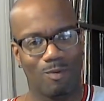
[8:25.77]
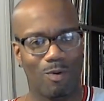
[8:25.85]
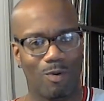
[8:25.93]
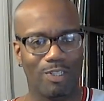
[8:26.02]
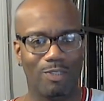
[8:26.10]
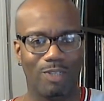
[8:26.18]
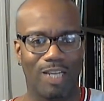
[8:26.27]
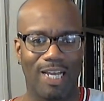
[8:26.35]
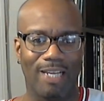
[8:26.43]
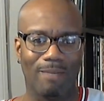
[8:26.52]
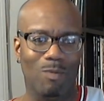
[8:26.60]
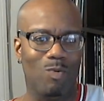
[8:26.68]
course you
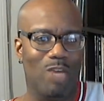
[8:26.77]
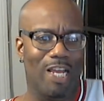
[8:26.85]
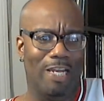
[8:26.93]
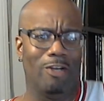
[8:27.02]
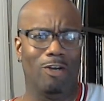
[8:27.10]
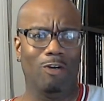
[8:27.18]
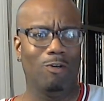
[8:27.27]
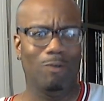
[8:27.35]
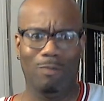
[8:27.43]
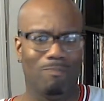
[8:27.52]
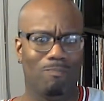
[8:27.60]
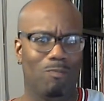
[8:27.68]
like Mood Indigo.
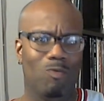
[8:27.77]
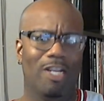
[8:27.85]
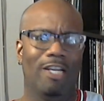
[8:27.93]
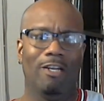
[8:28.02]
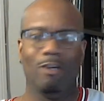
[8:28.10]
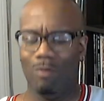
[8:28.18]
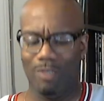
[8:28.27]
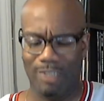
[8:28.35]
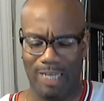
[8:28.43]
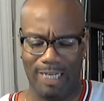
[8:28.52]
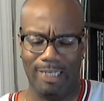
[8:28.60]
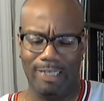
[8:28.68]
Mood Indigo is
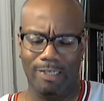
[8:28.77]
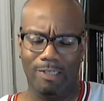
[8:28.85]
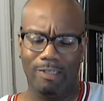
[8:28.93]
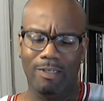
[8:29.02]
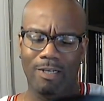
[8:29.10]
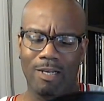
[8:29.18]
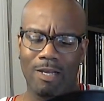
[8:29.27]
like a killer.